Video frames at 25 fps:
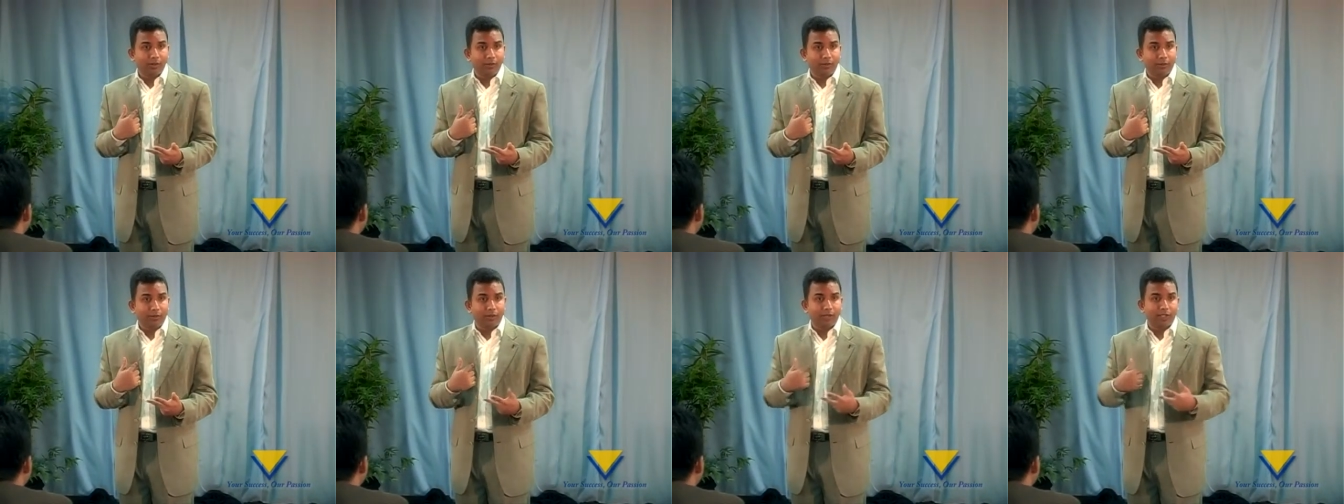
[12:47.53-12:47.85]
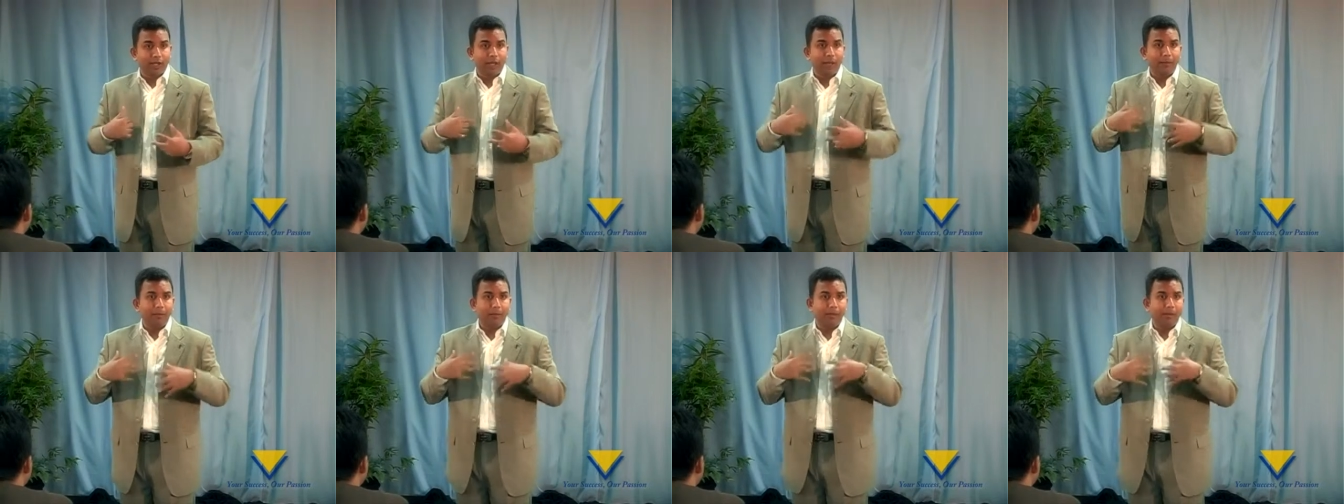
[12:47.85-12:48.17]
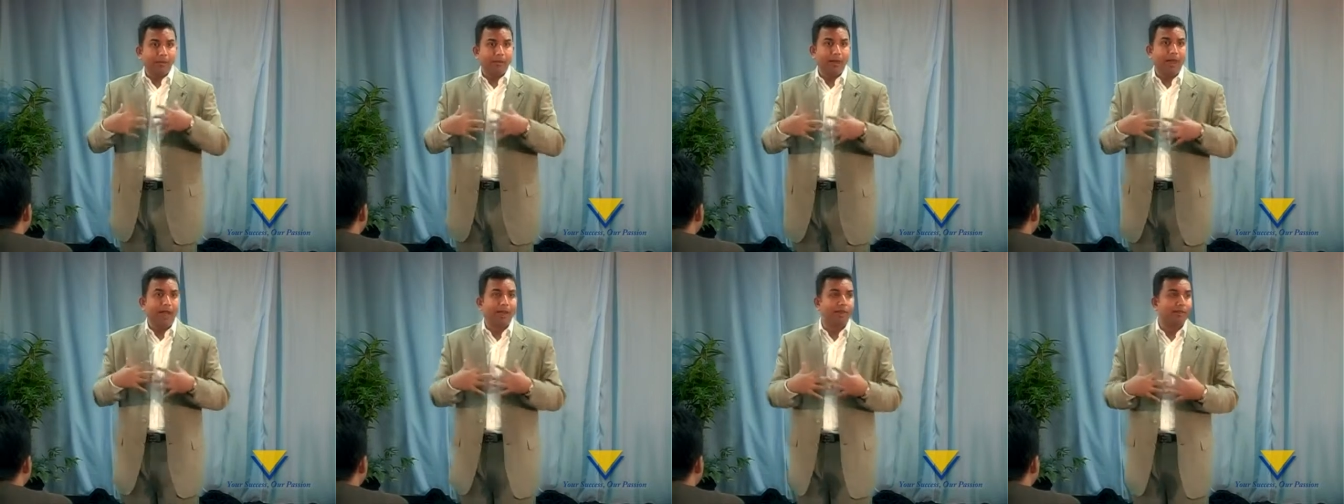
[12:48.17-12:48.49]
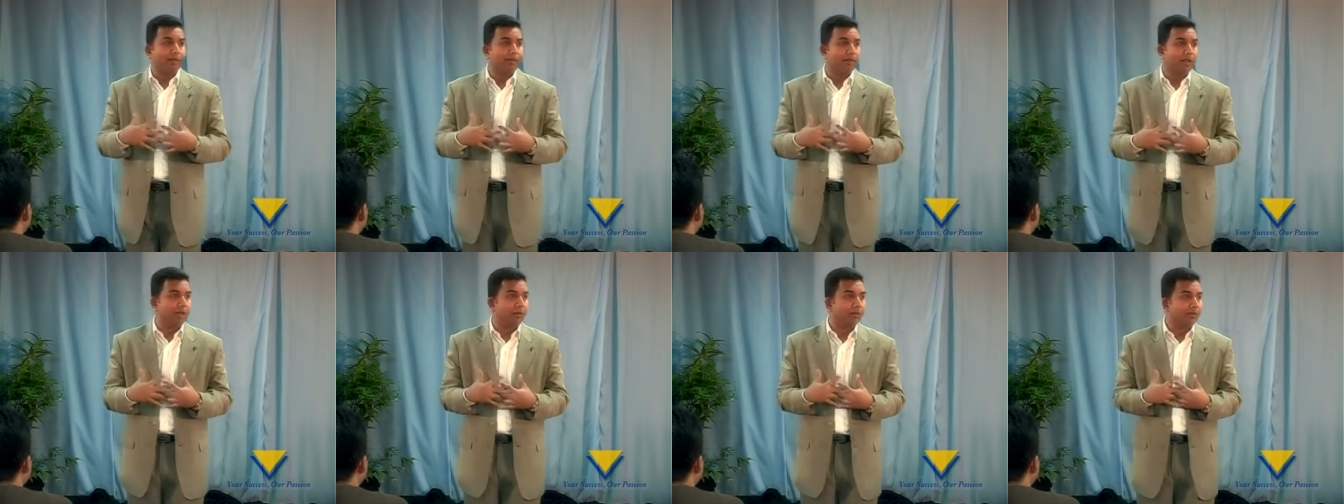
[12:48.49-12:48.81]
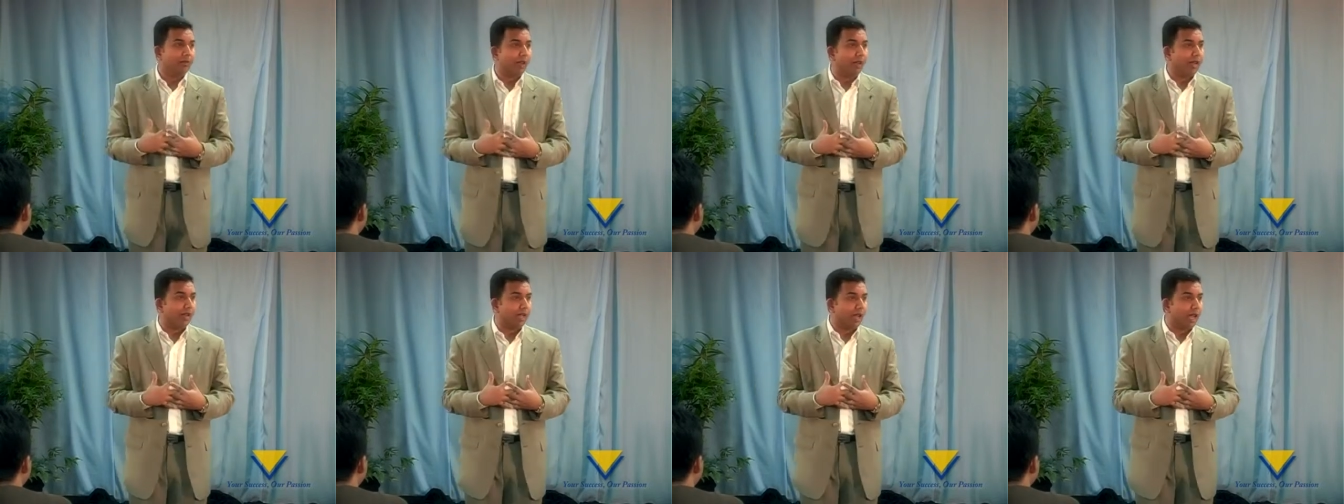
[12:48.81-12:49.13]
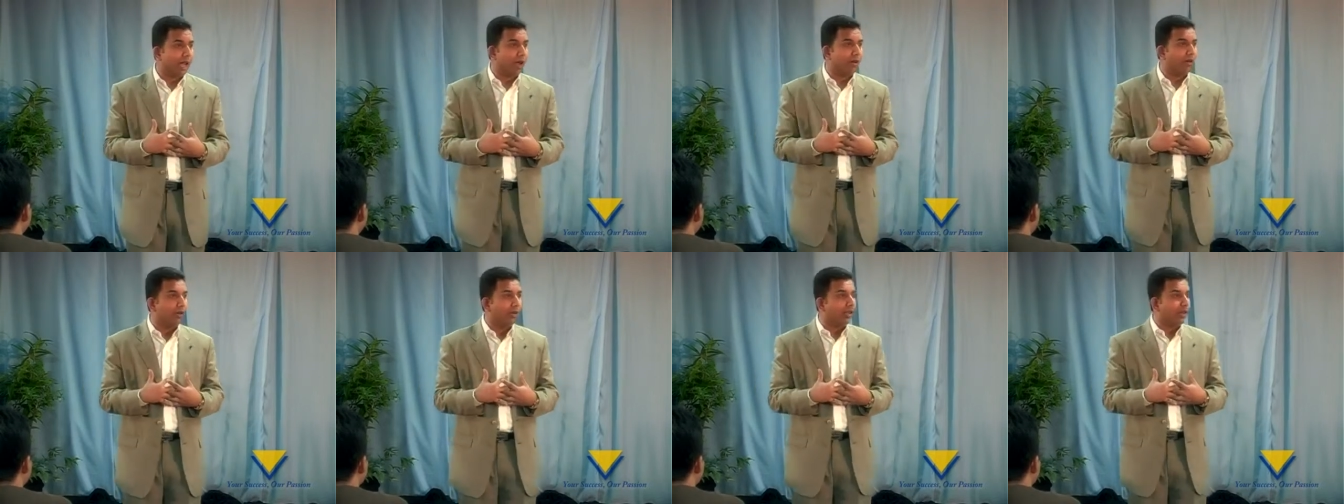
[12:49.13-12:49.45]
For example, my dream right
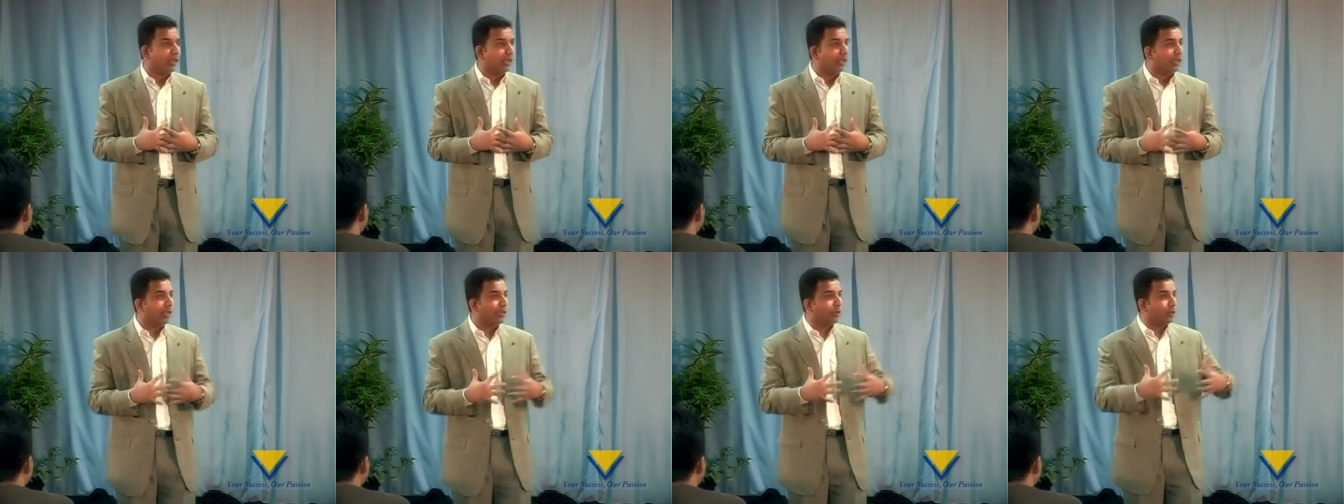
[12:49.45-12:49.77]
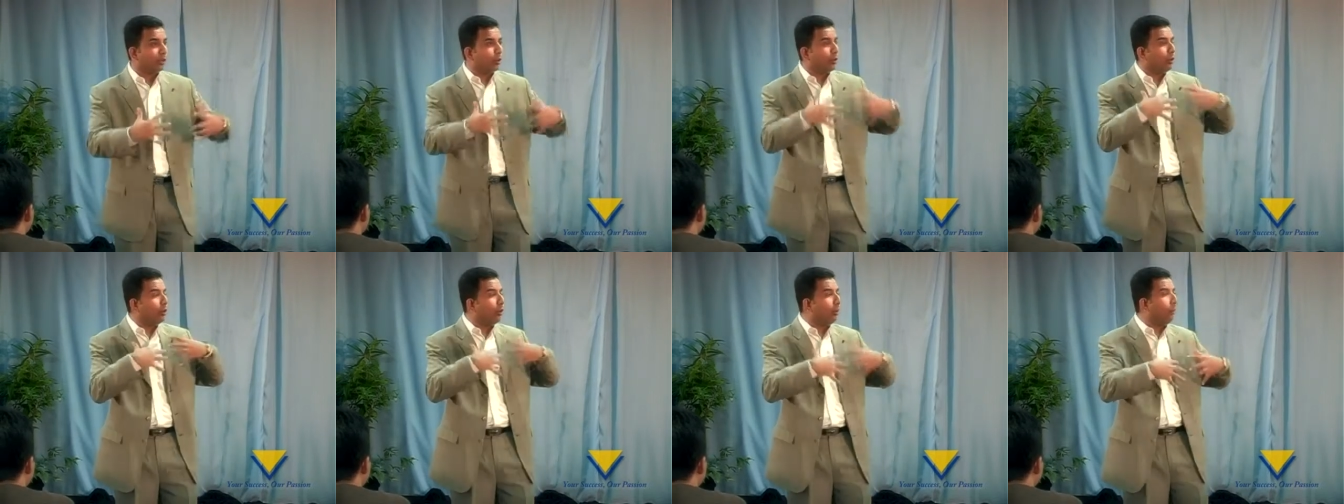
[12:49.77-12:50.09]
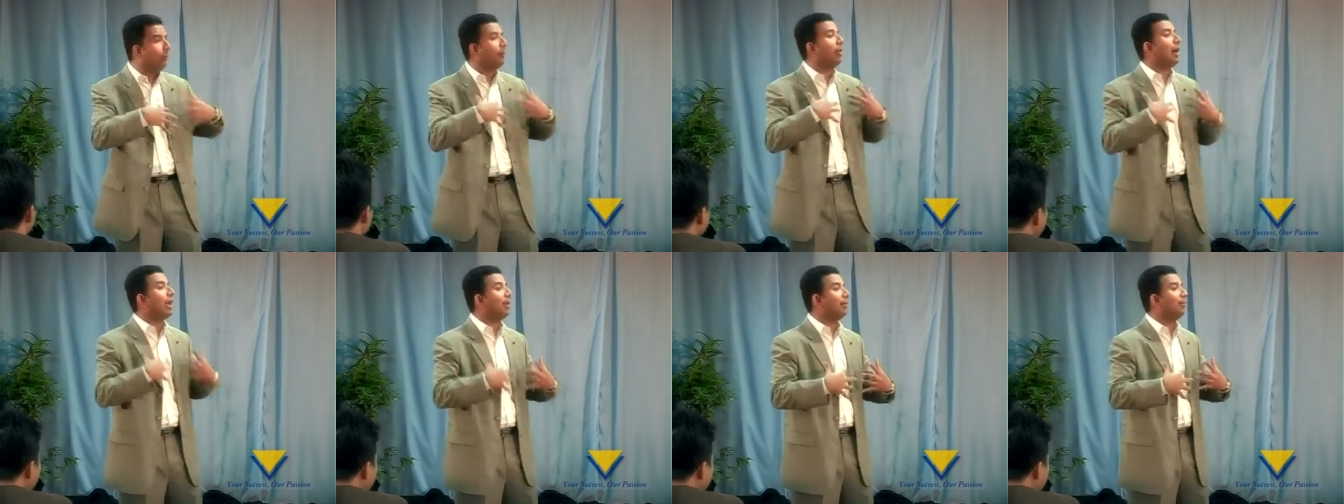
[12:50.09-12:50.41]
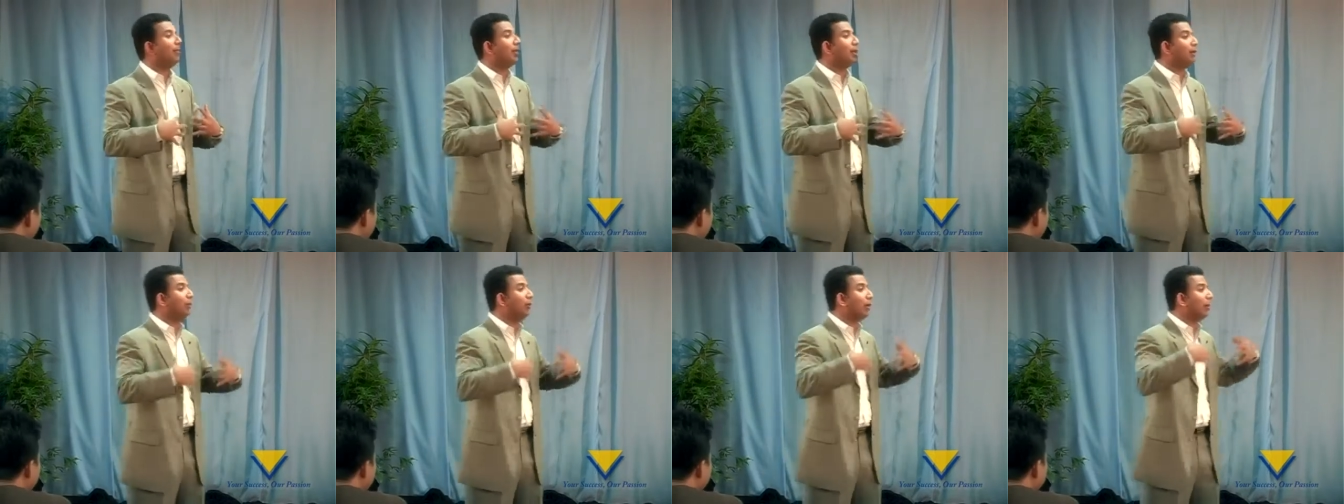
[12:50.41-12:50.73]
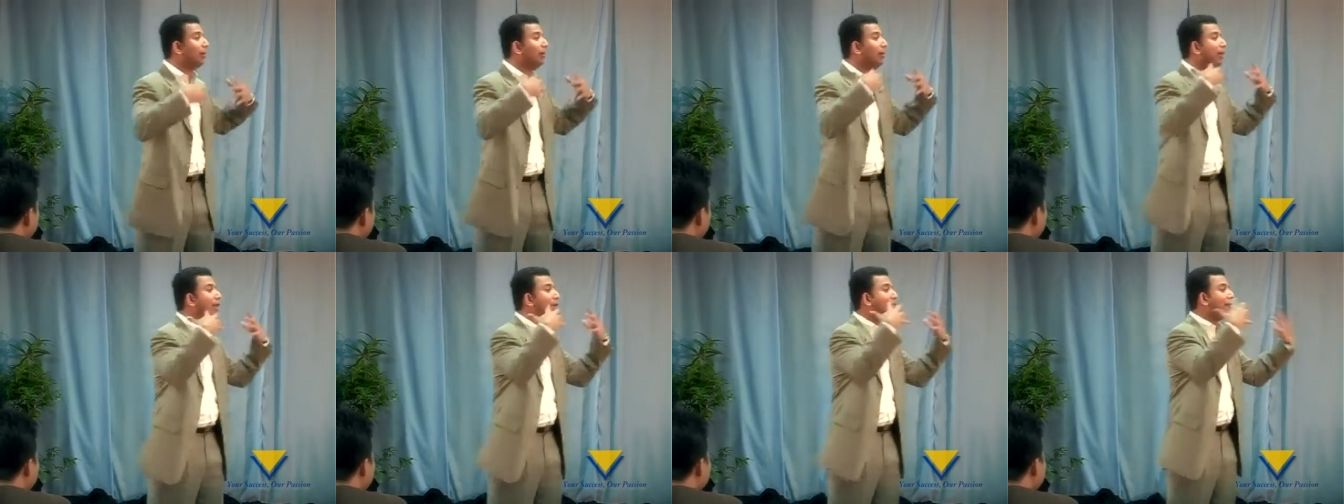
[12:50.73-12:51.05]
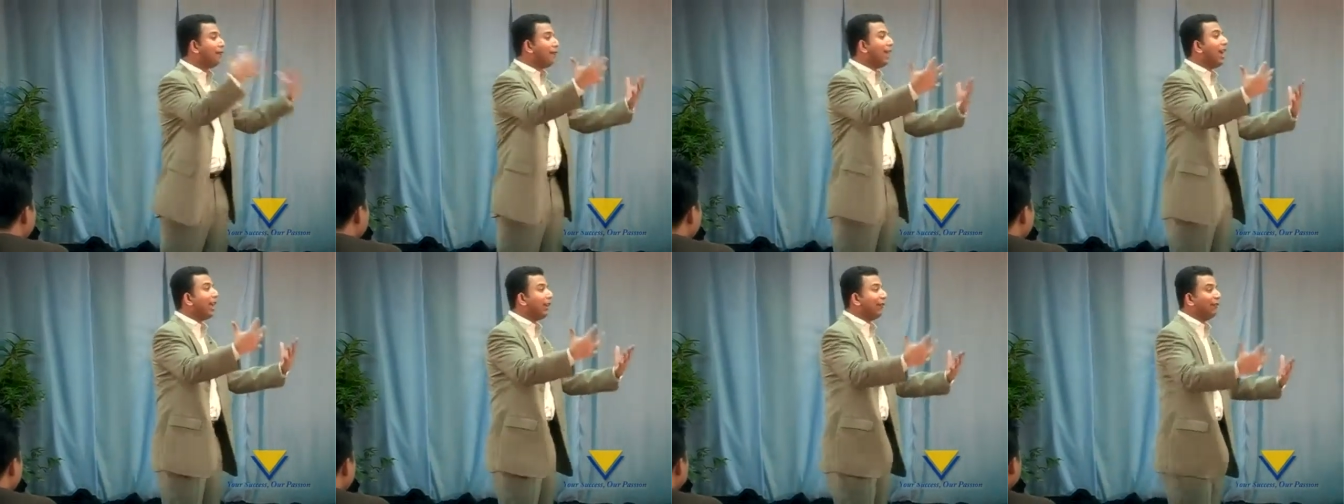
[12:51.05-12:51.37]
now is who Patman will be
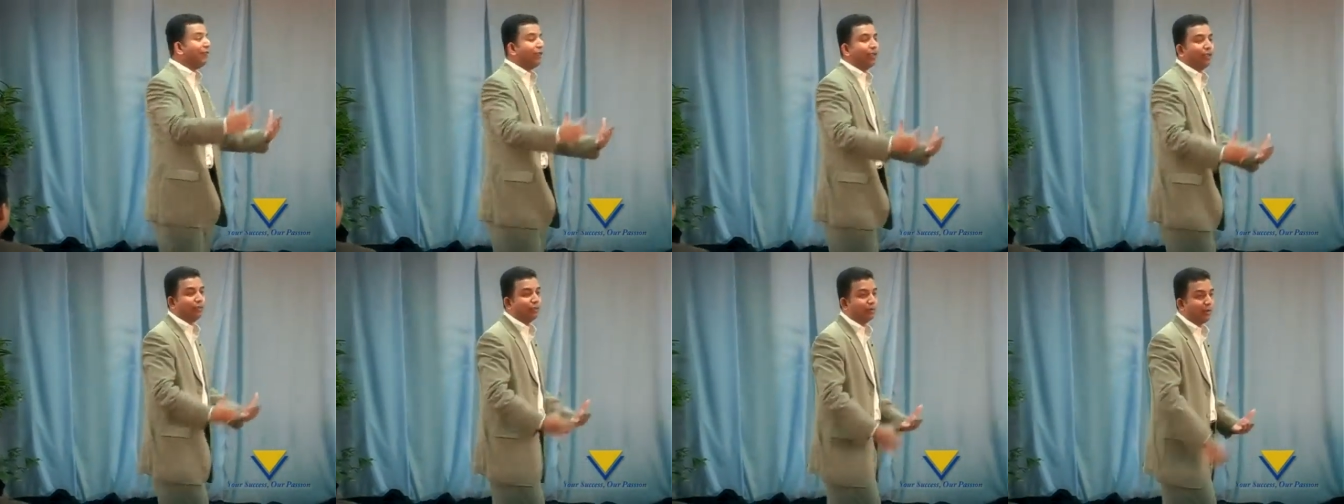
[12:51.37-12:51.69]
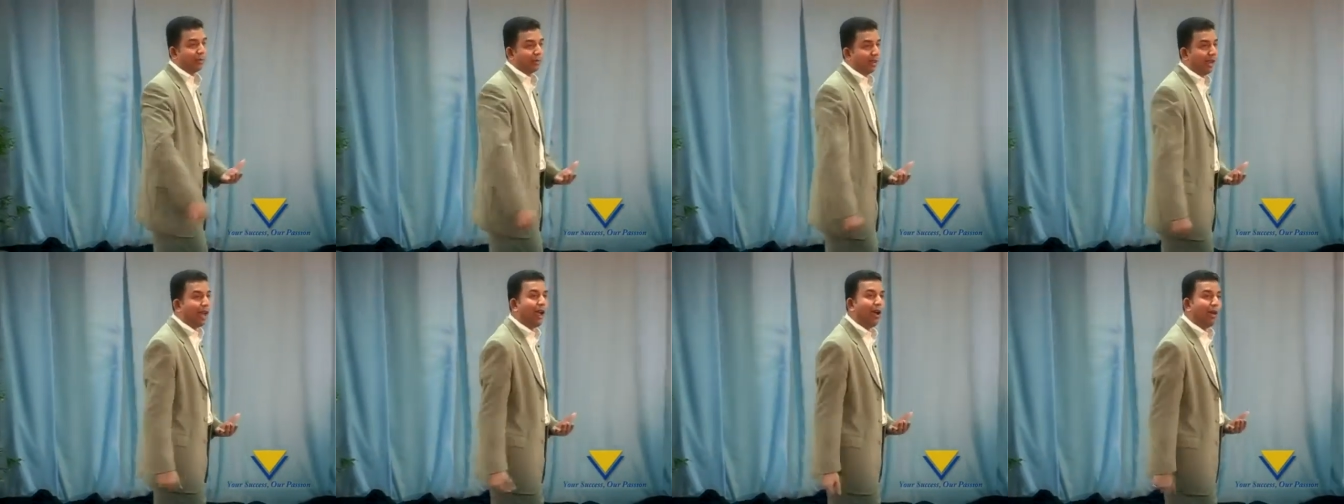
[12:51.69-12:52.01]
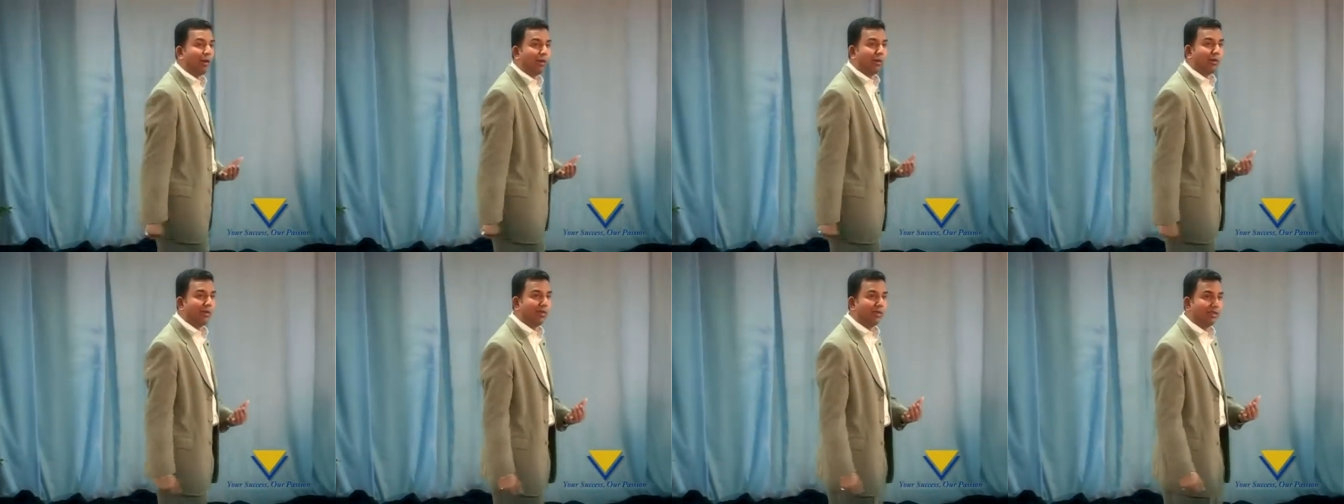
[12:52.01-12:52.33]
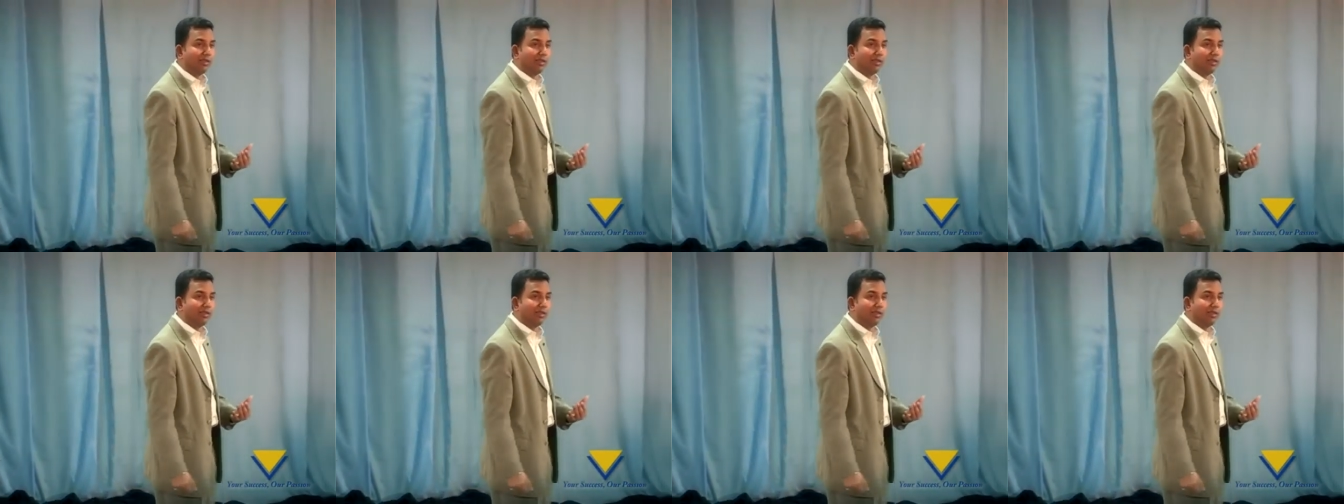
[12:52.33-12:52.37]
5 years from now.